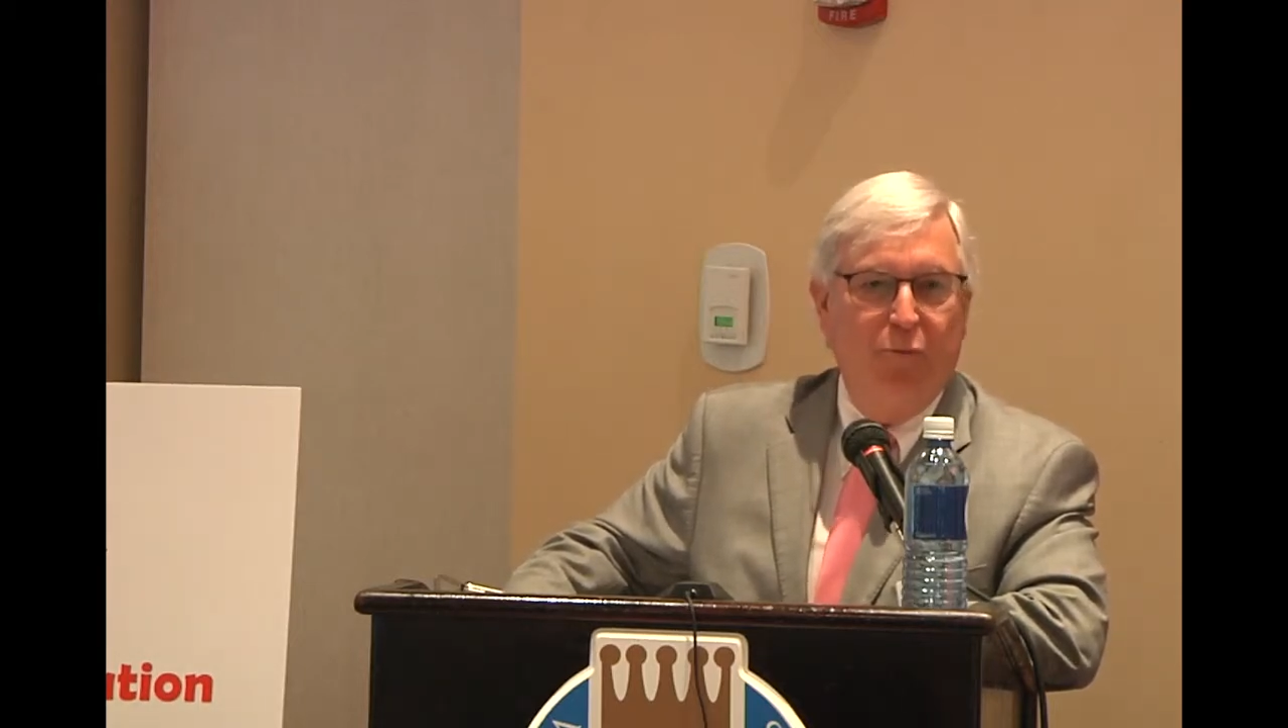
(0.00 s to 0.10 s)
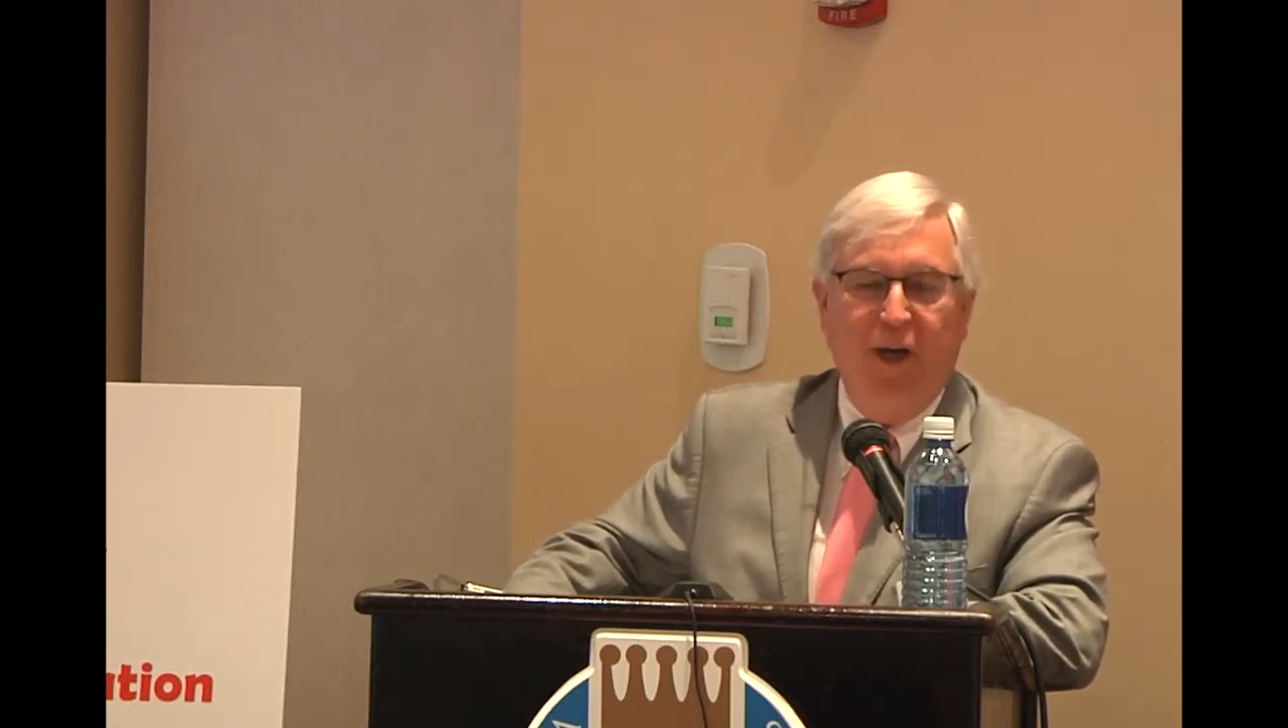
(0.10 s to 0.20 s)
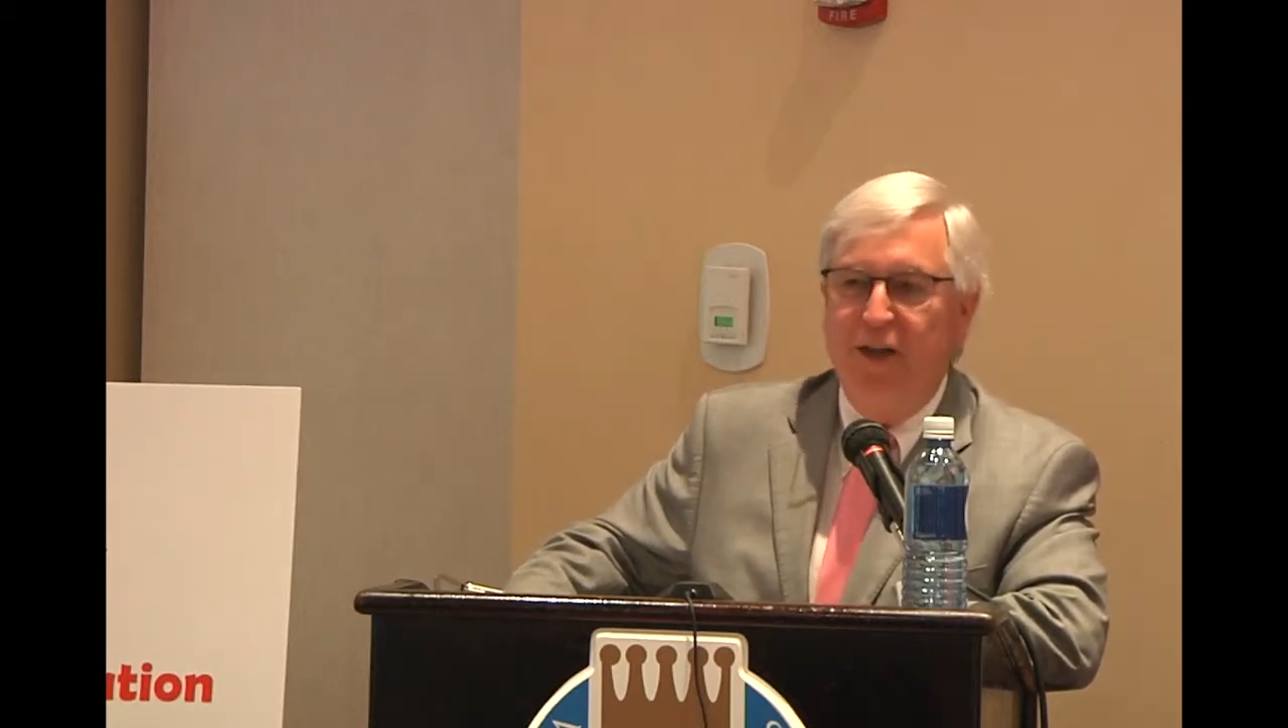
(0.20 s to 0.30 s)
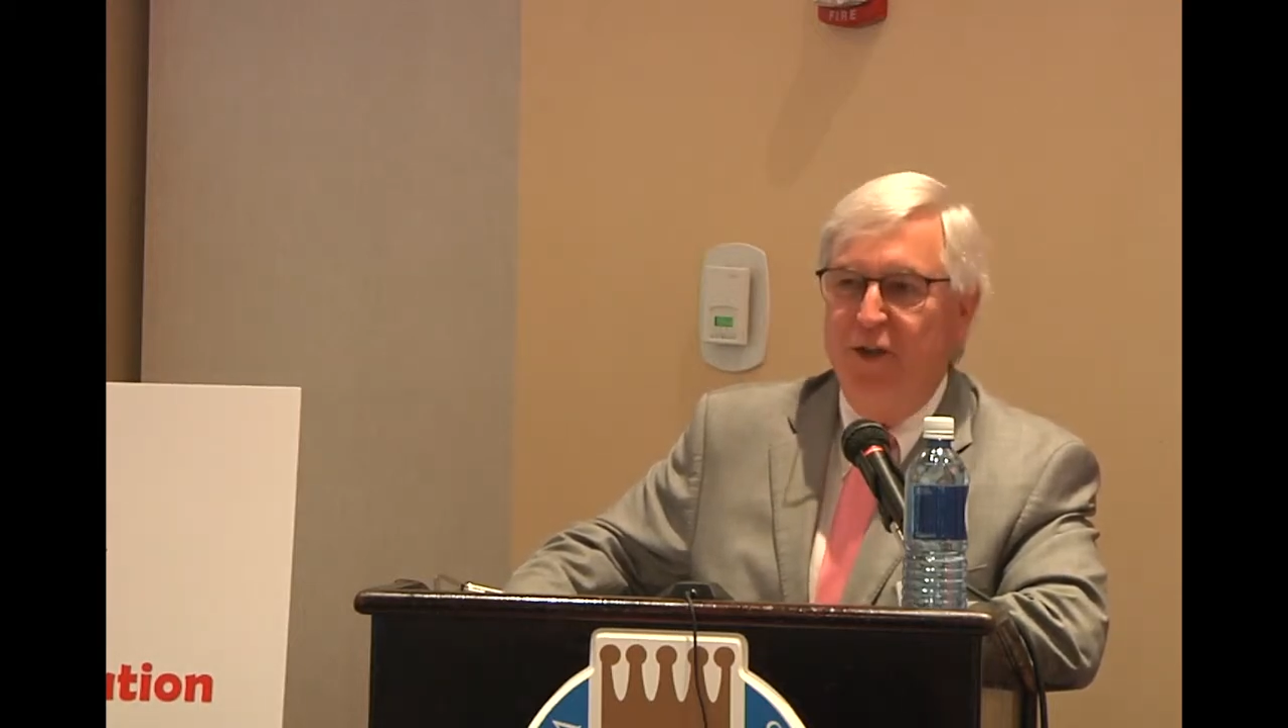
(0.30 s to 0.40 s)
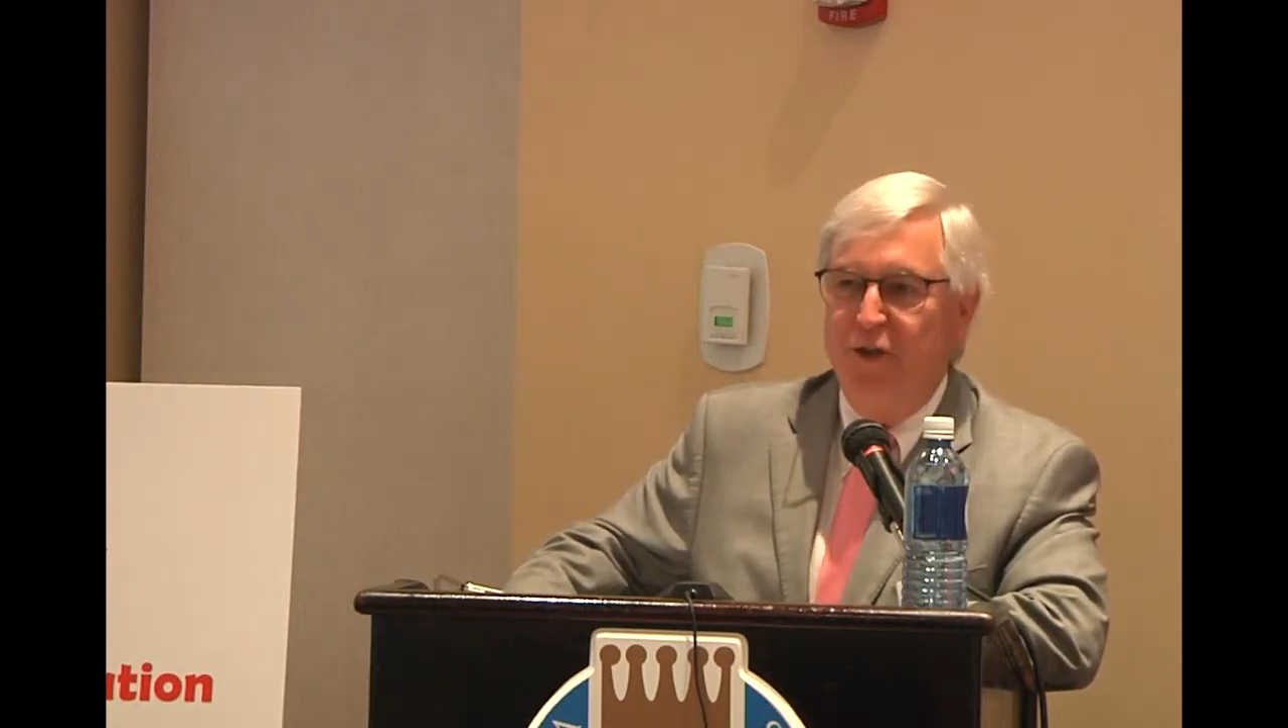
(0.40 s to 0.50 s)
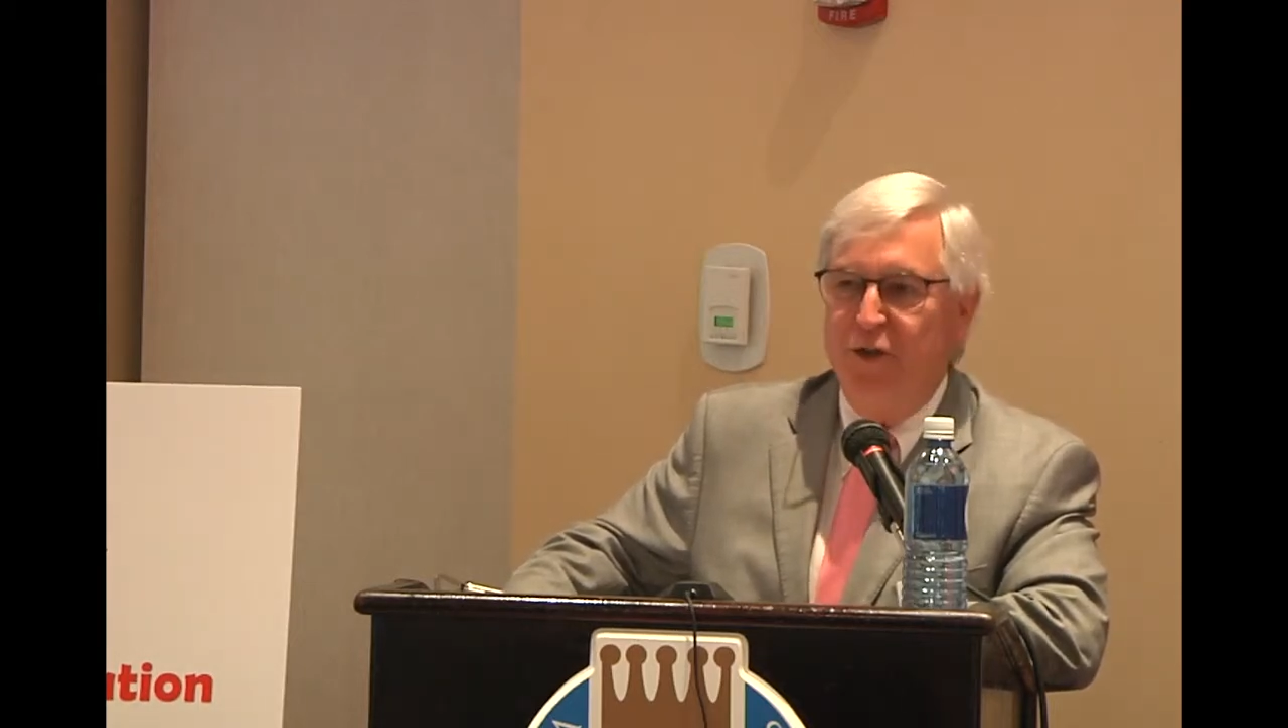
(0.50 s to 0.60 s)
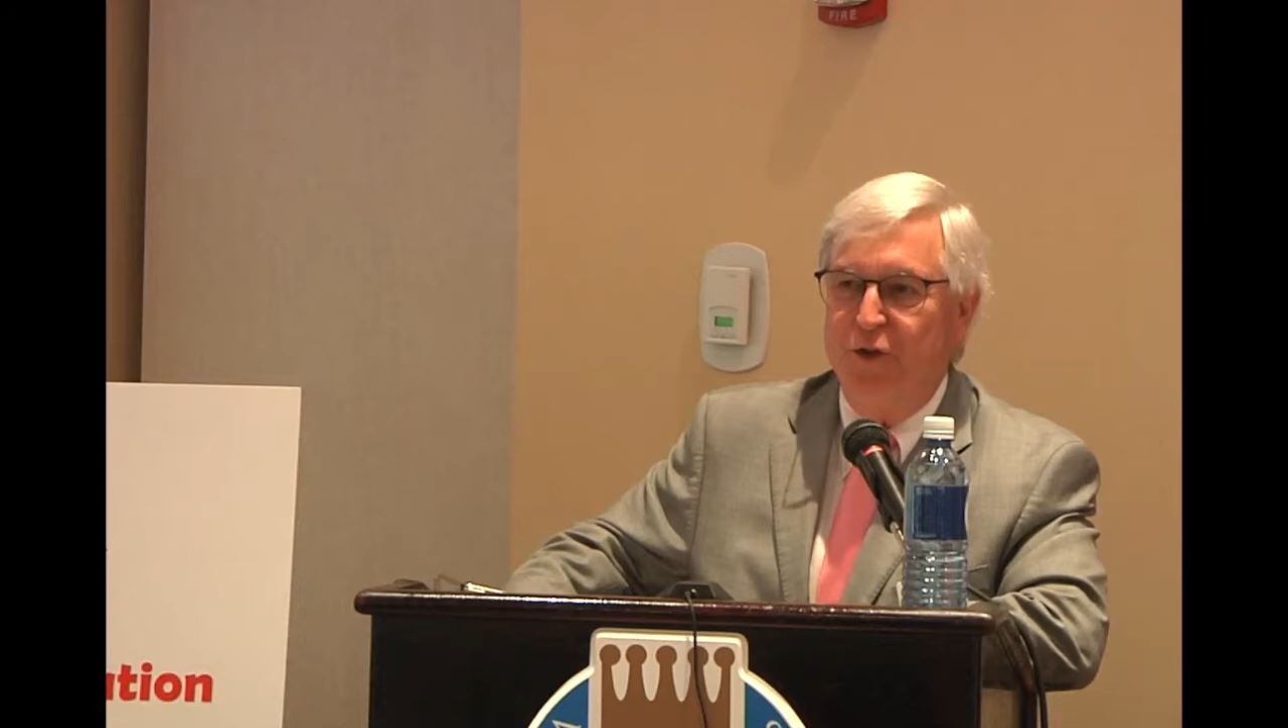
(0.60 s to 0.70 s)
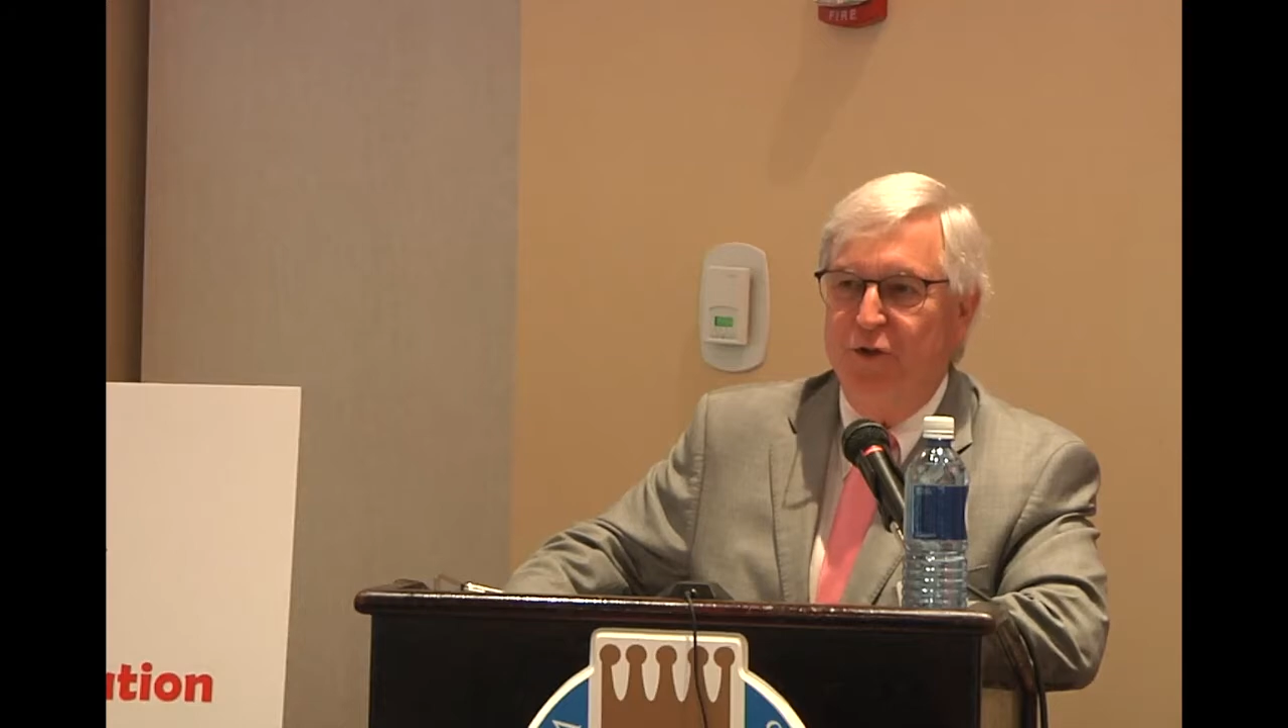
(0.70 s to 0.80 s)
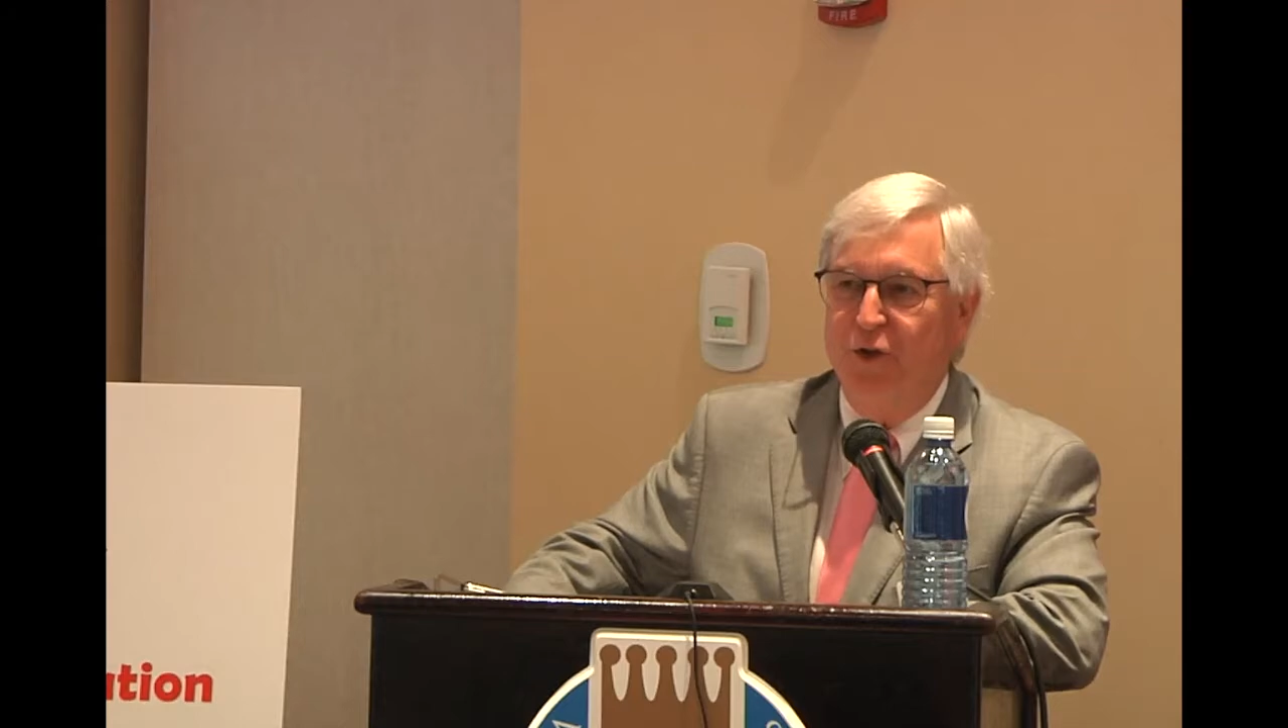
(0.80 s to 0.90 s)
practitioners.